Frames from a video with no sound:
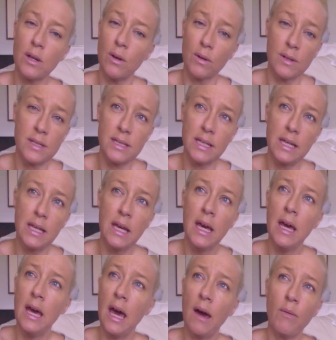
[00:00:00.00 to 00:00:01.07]
Honestly,
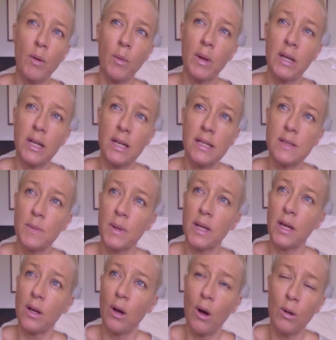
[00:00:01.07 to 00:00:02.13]
everyone needs one
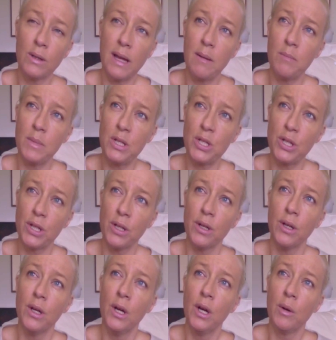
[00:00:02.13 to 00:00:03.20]
in Gold
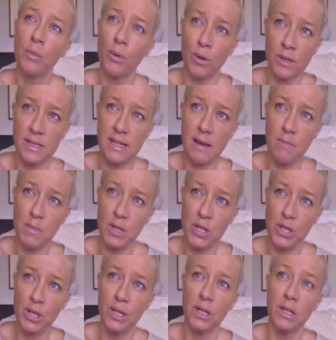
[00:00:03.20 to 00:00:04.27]
Ambition, Bronze
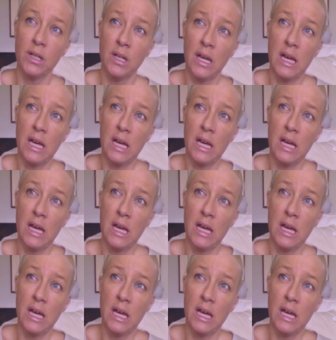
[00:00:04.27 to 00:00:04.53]
Ambition,